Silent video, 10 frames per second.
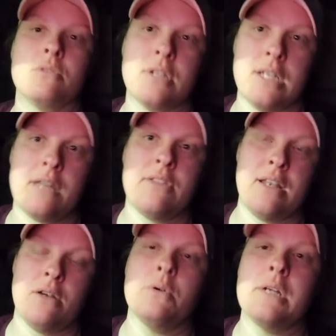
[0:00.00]
get they
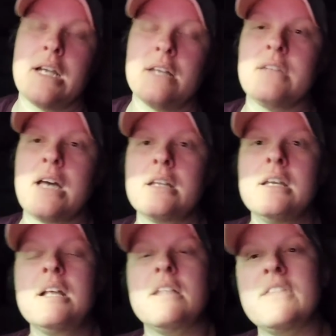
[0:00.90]
don't get that
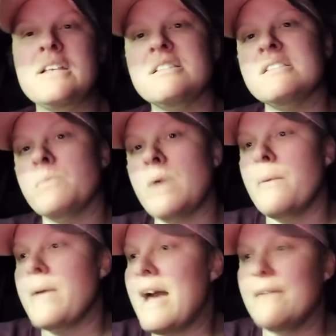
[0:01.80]
and this is why
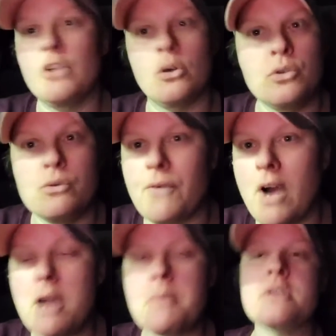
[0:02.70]
we have no new
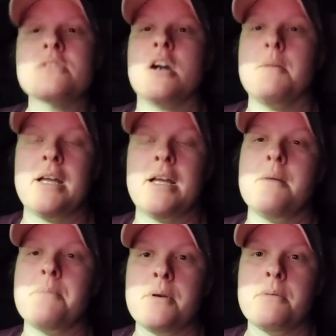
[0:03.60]
farmers coming
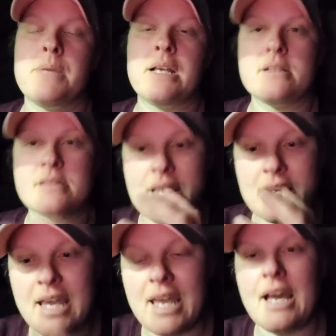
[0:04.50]
up because they
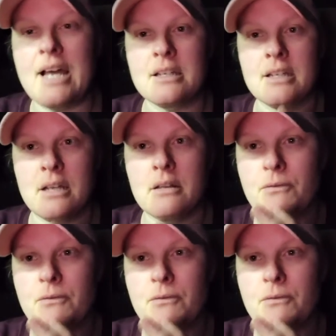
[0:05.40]
can't get,